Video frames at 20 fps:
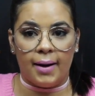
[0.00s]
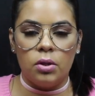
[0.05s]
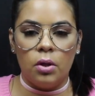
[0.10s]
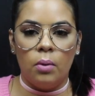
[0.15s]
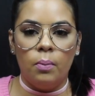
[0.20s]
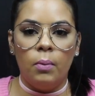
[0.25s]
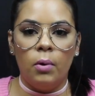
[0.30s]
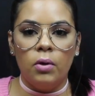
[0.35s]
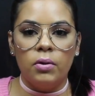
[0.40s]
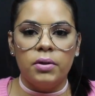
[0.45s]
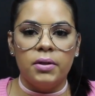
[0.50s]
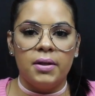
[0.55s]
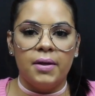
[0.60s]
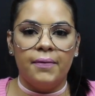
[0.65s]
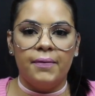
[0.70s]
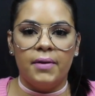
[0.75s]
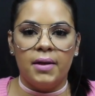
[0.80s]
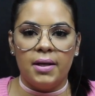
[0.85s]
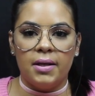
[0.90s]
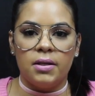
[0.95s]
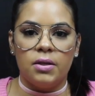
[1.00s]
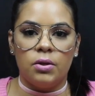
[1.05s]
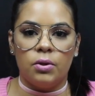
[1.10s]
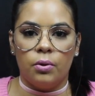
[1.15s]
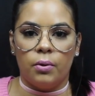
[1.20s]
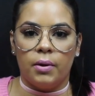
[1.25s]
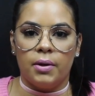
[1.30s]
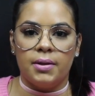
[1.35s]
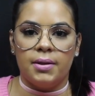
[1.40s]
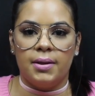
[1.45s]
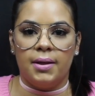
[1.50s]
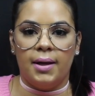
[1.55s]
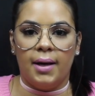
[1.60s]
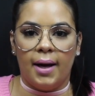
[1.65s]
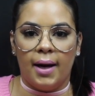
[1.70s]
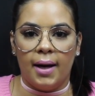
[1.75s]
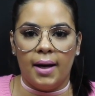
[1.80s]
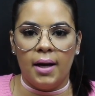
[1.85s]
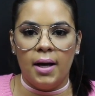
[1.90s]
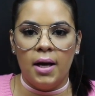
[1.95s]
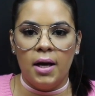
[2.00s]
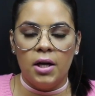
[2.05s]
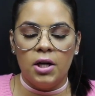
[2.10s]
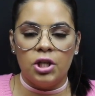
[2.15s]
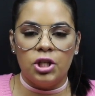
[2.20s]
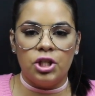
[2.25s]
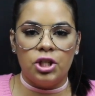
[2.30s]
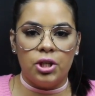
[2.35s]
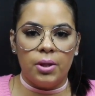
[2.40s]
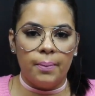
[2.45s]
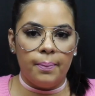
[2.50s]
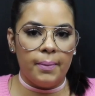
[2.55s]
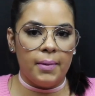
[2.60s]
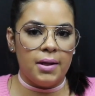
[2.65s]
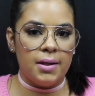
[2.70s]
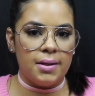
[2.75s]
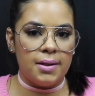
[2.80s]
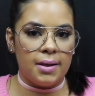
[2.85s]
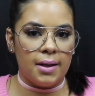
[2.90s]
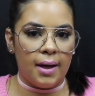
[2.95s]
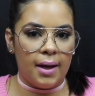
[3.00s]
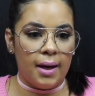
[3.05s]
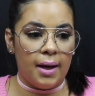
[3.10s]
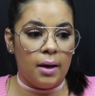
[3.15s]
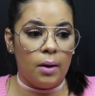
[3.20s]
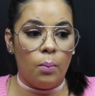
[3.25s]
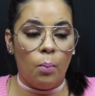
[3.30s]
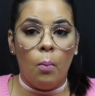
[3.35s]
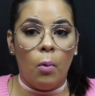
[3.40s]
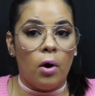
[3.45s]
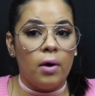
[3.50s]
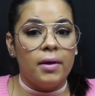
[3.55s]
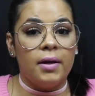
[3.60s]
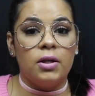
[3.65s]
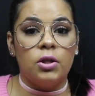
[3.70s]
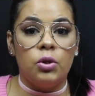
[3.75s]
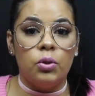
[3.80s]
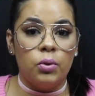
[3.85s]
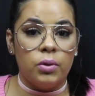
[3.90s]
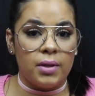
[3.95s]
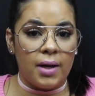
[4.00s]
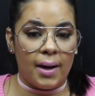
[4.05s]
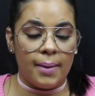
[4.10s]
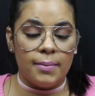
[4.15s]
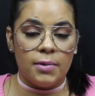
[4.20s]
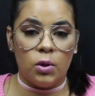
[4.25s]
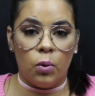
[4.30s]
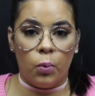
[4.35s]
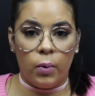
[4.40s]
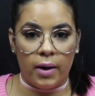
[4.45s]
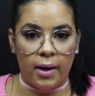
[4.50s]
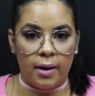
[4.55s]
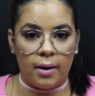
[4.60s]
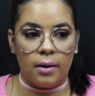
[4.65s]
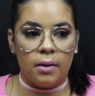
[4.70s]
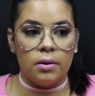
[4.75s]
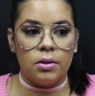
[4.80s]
So most of these stores get shipments in more than 2 times a week.